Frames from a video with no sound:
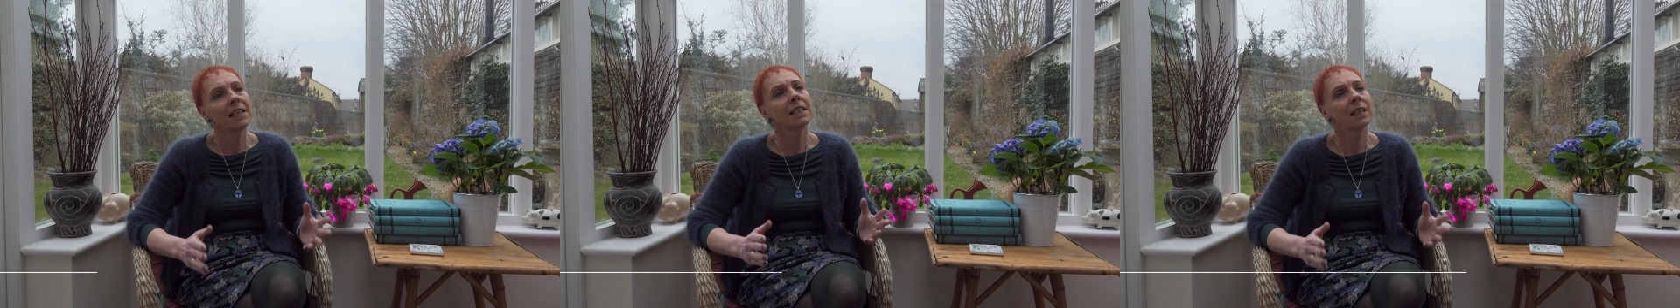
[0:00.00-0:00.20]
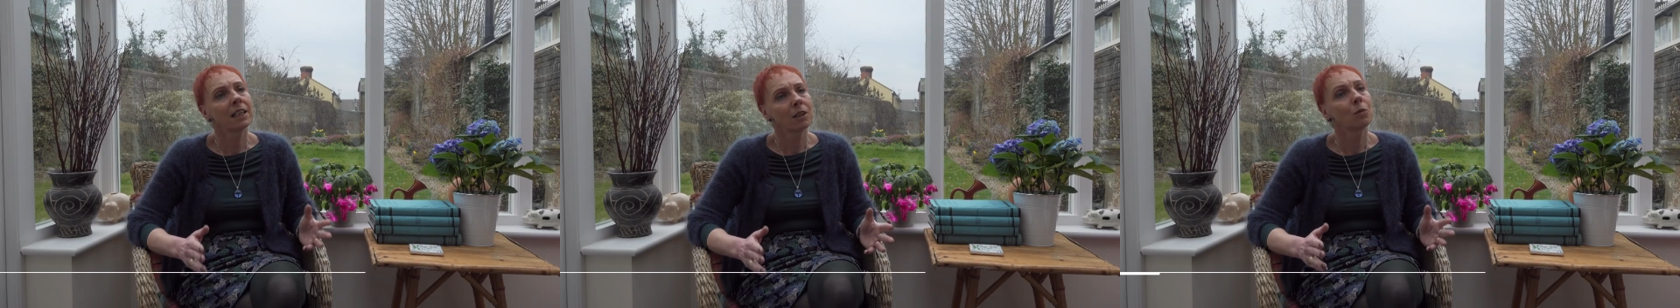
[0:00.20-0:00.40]

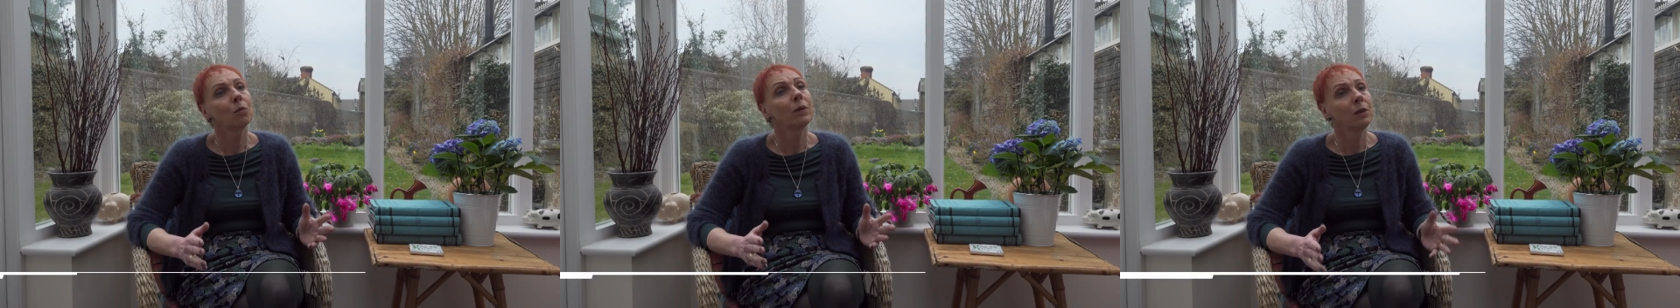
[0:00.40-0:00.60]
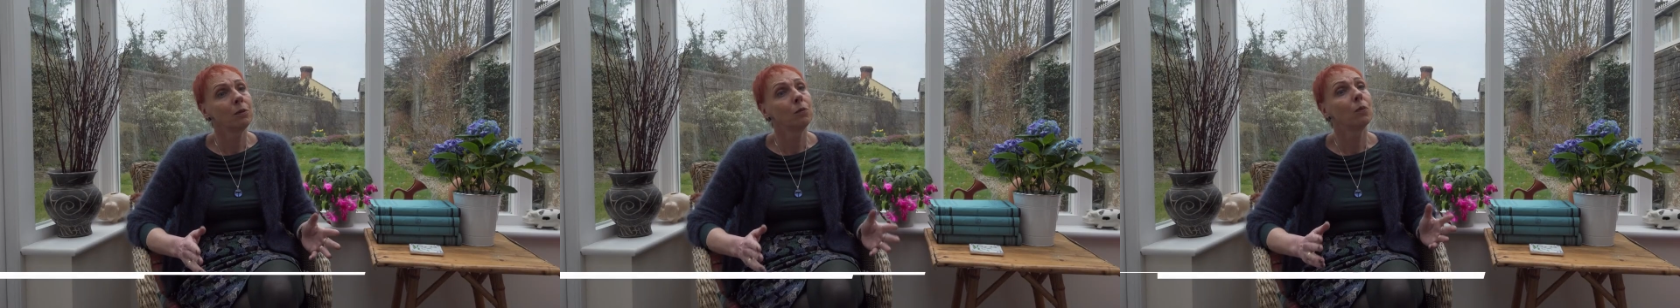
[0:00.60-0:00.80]
think
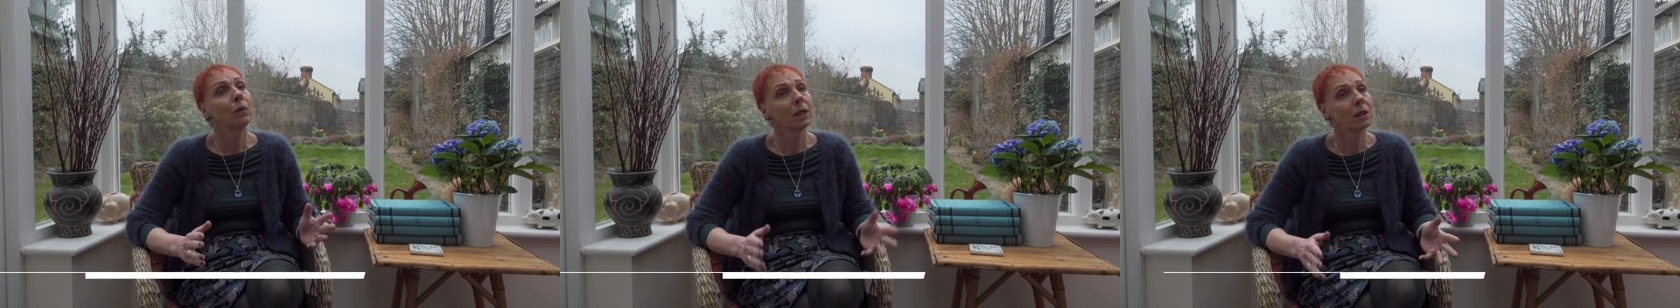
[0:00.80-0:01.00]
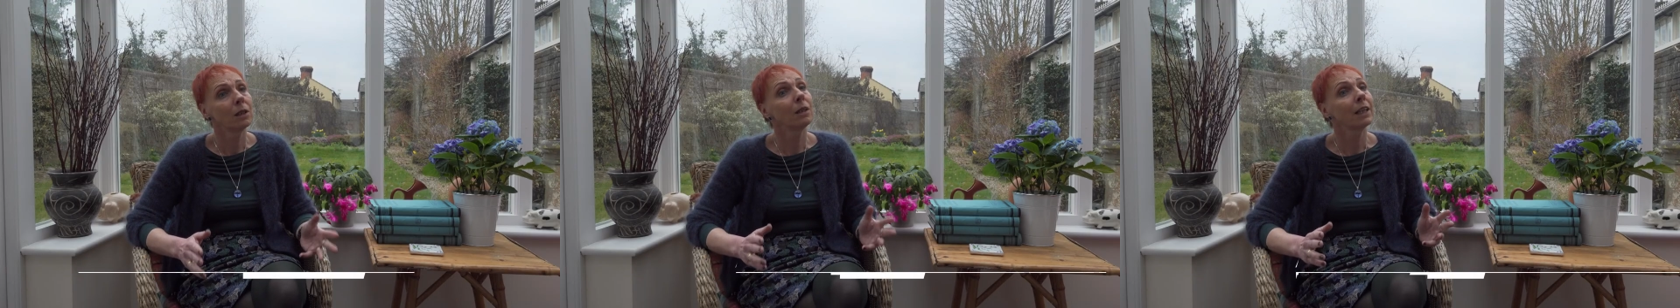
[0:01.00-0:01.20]
we
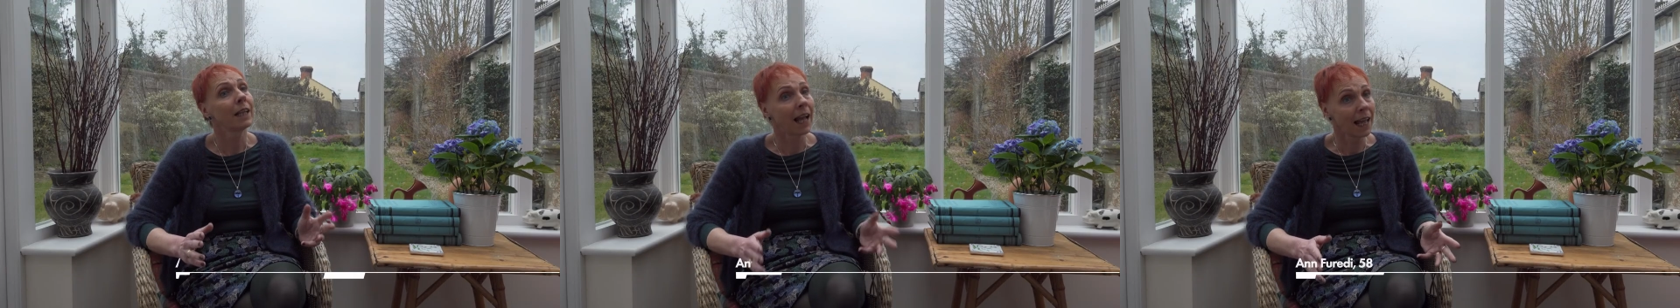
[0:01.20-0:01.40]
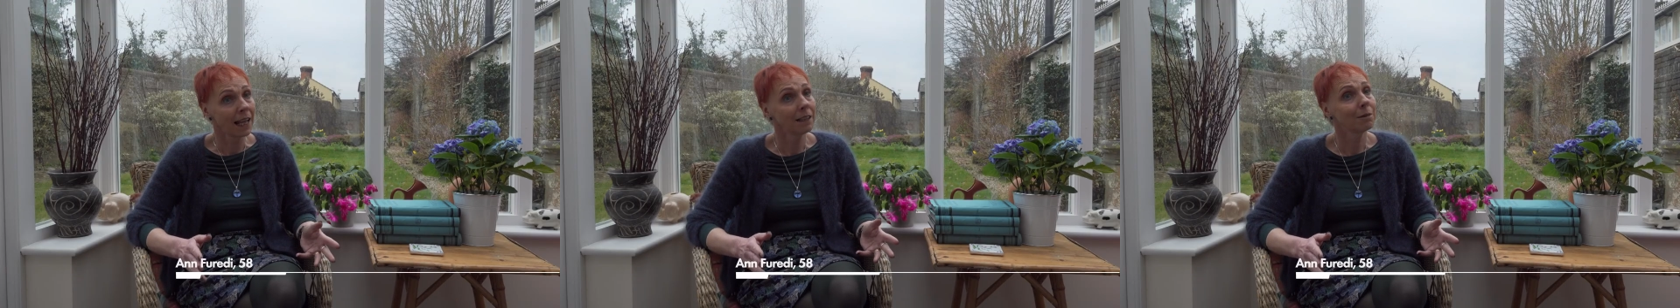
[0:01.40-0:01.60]
will
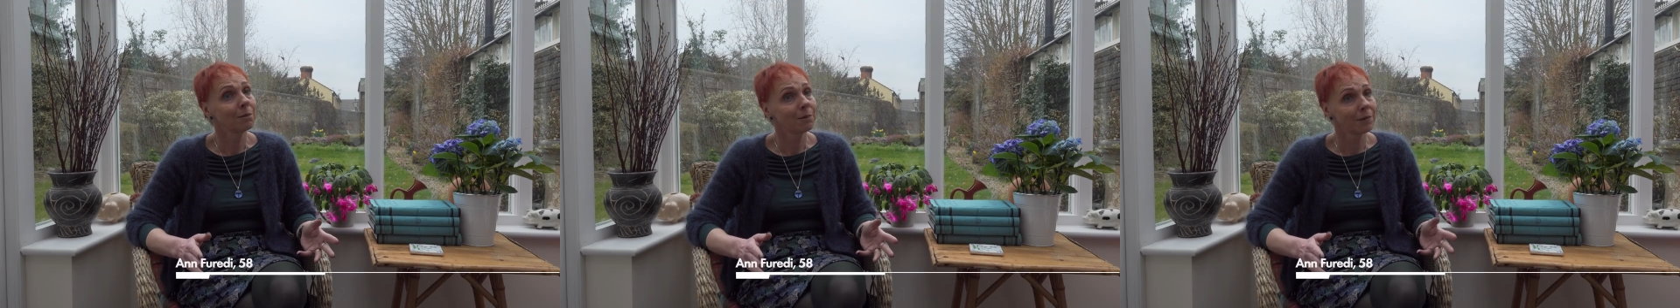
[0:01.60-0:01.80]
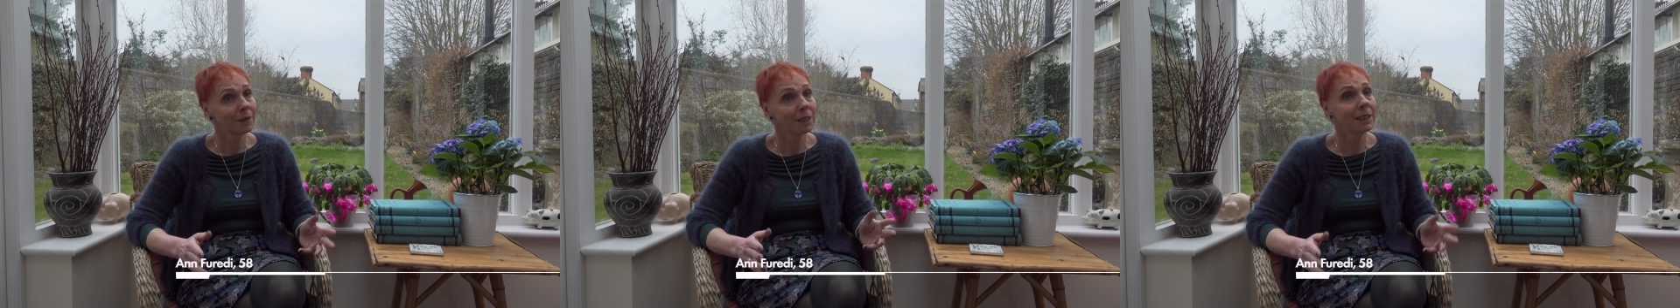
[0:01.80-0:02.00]
get
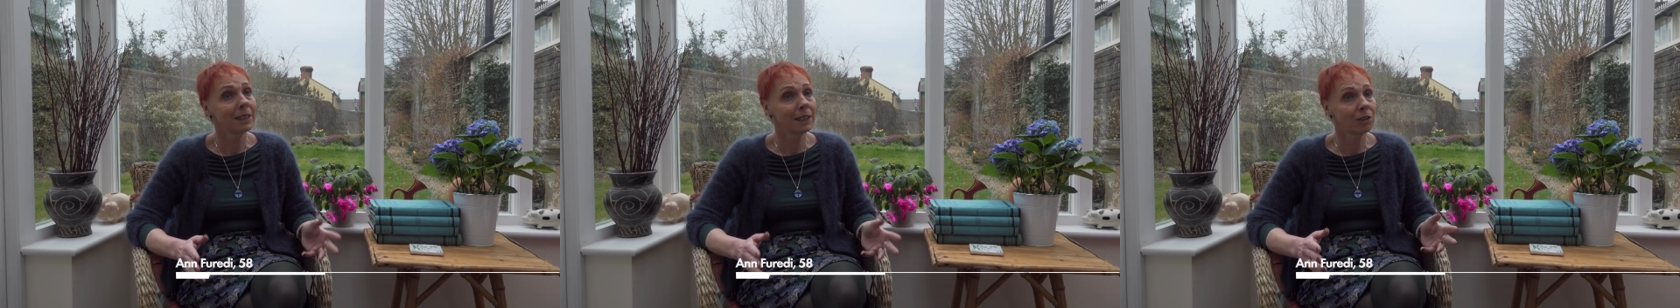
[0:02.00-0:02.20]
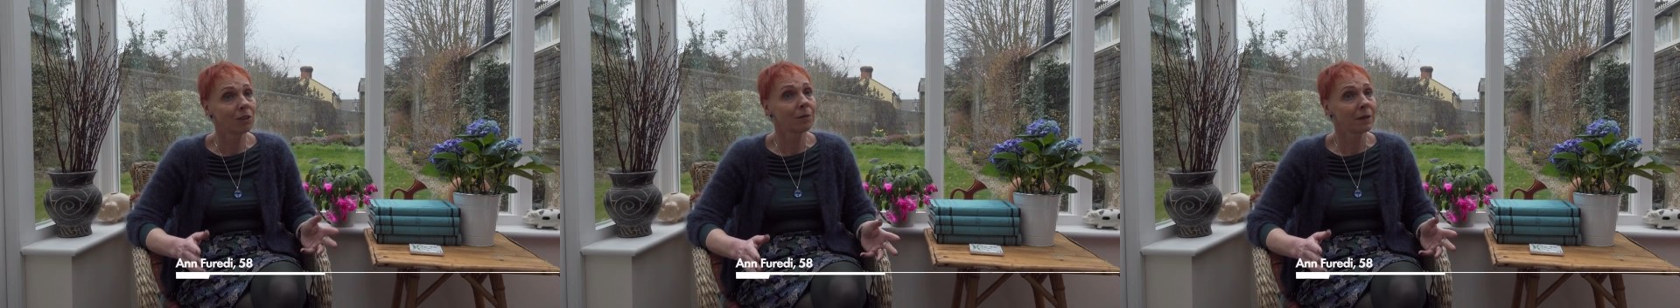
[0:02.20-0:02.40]
the
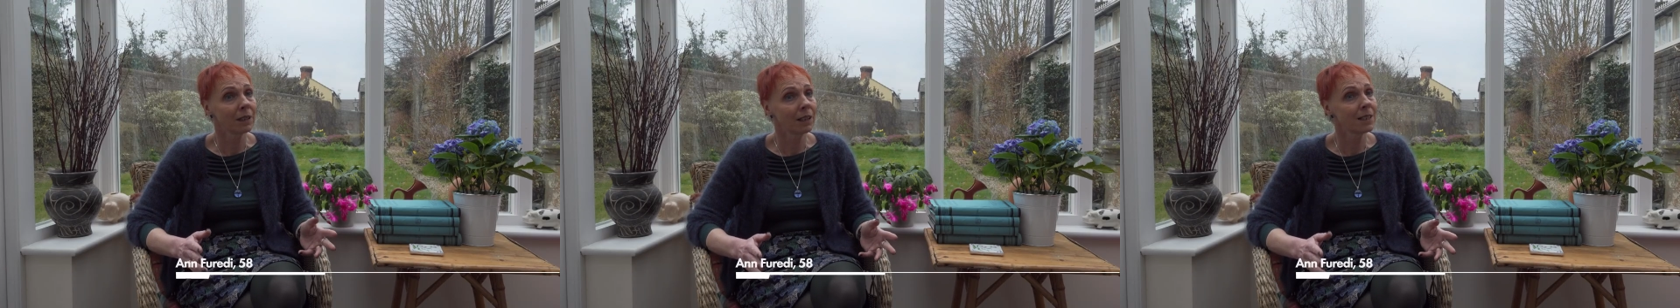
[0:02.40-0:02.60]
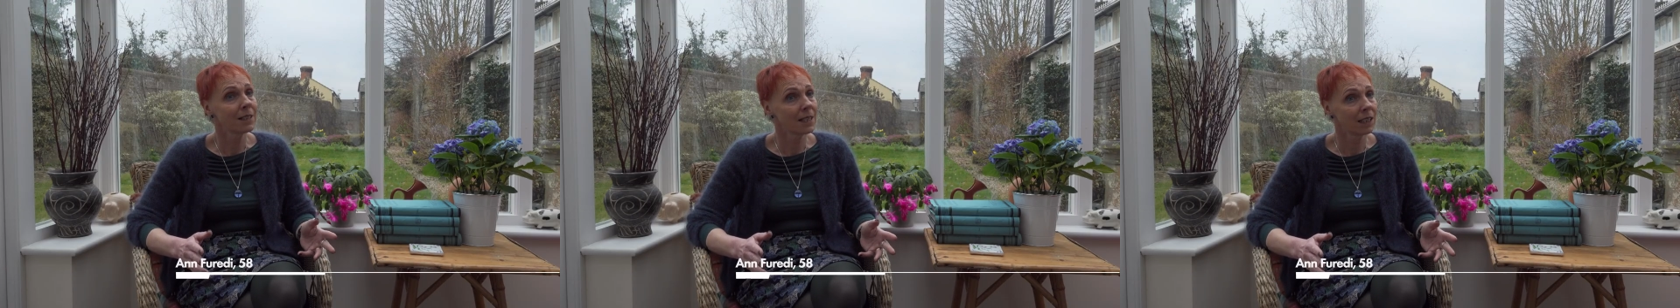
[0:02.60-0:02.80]

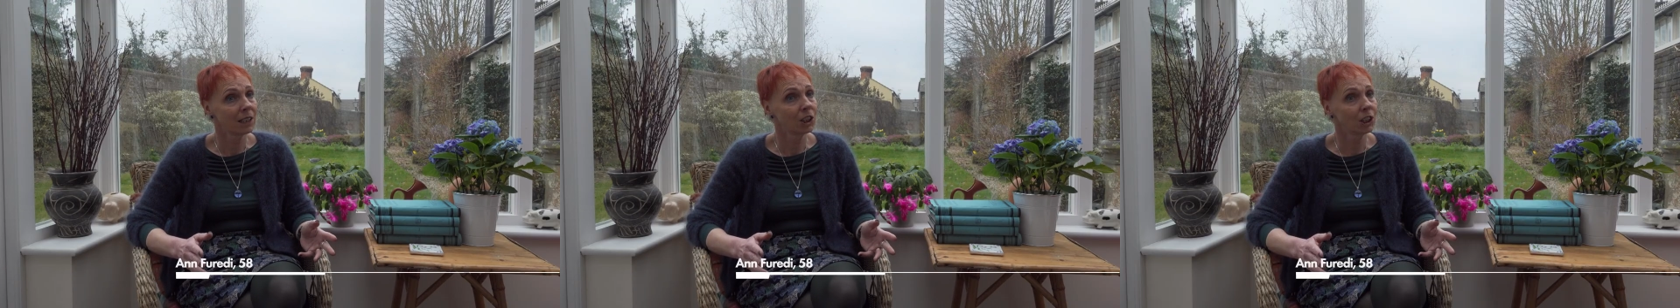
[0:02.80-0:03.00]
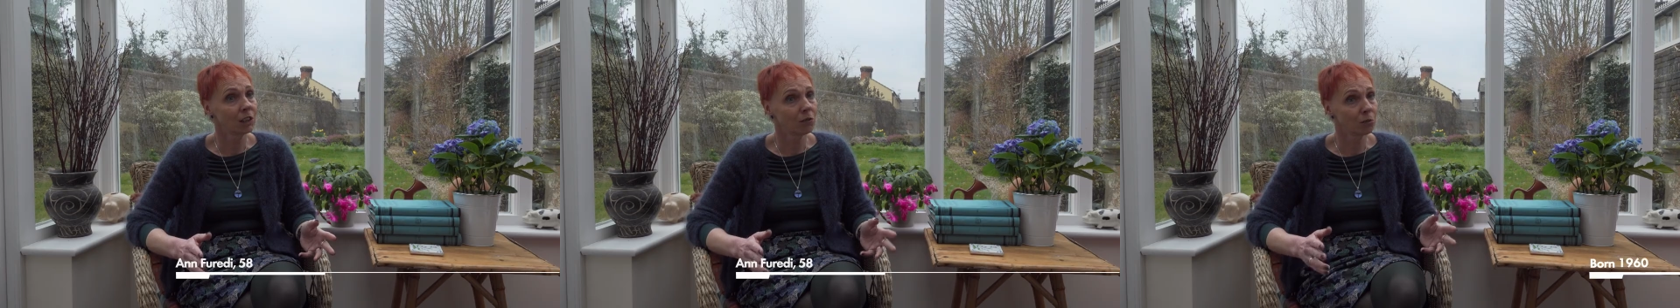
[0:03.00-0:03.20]

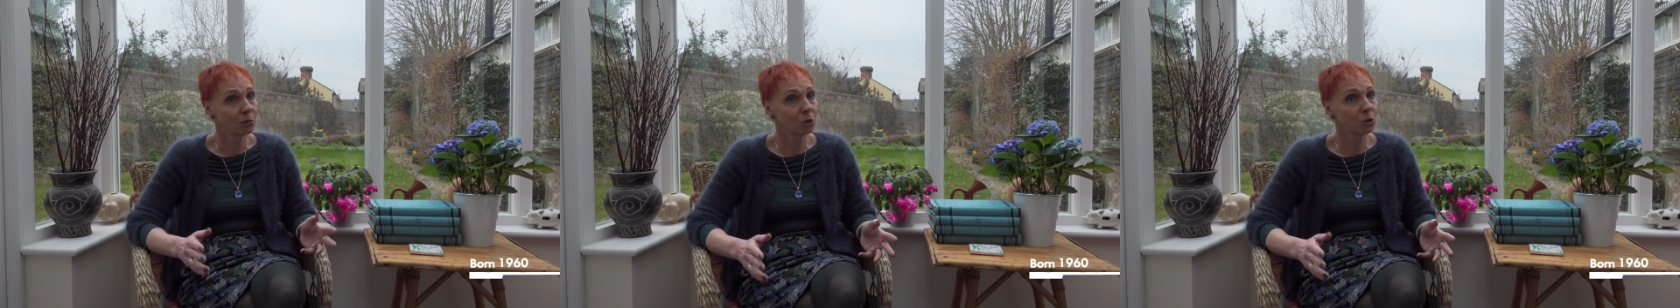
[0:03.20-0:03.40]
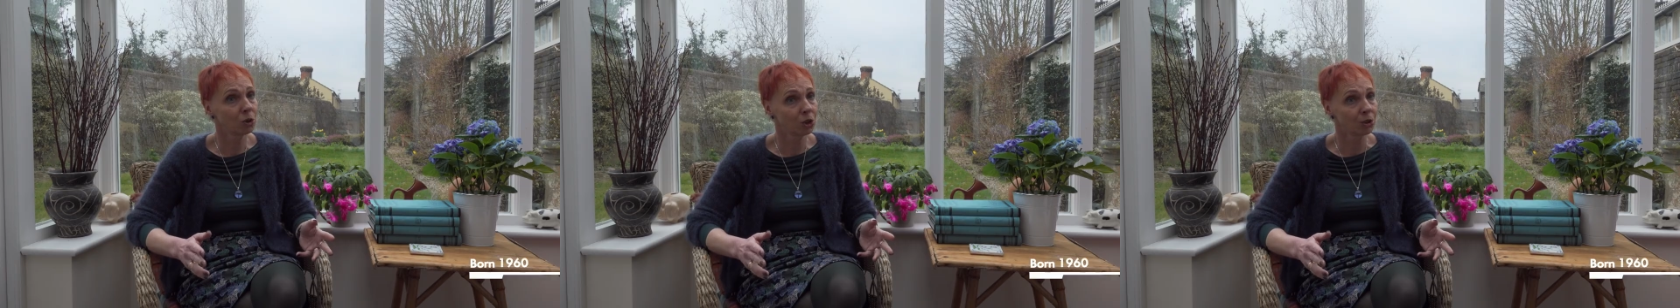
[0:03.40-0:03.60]
decriminalisation of
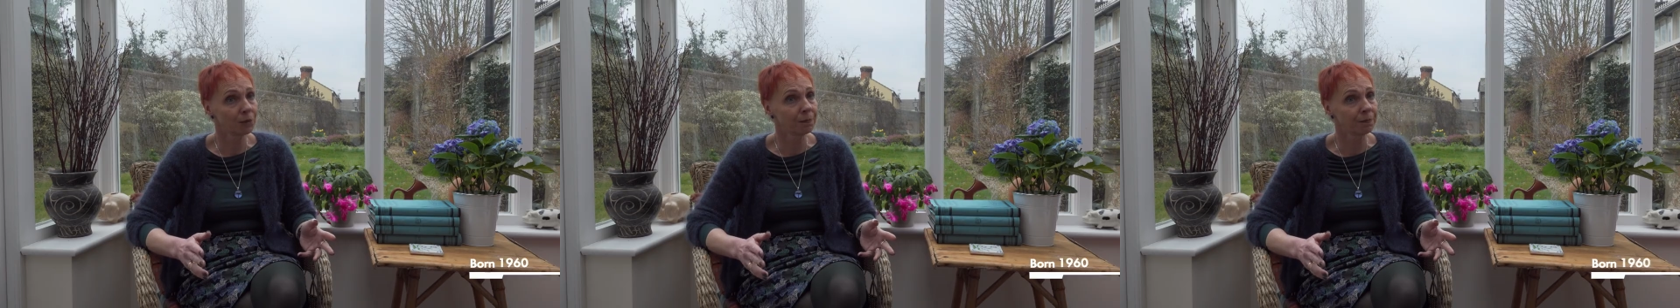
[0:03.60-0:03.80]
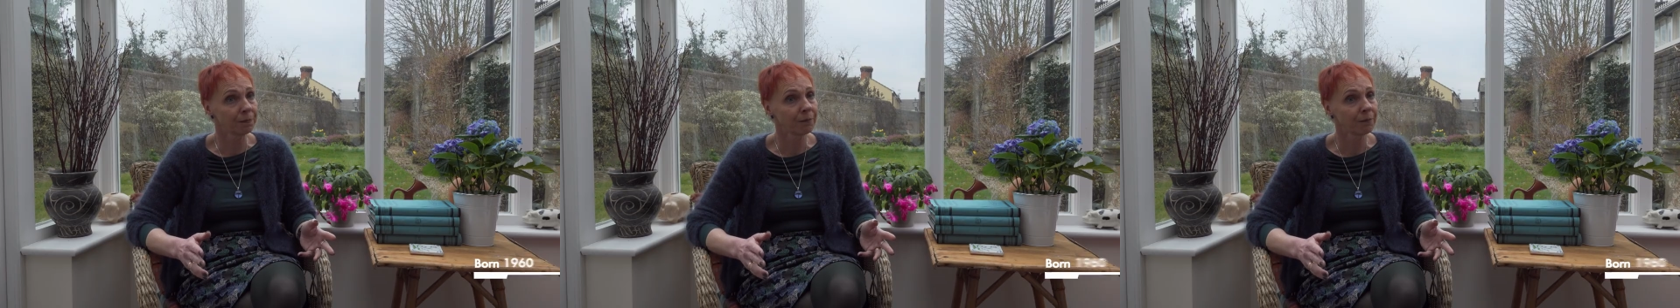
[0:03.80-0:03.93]
abortion.